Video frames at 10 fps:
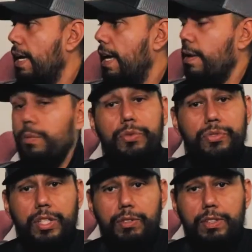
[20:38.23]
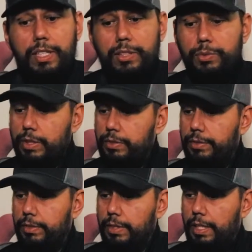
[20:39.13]
And we'll see you in the next one.
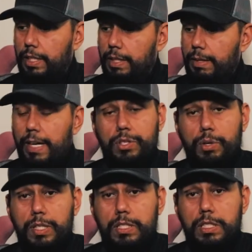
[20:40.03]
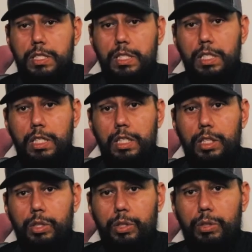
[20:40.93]
As always,
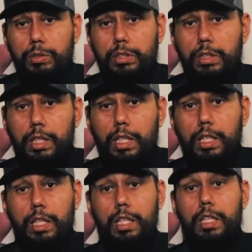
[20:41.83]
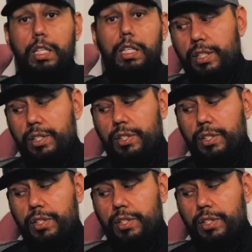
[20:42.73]
go Cougs. And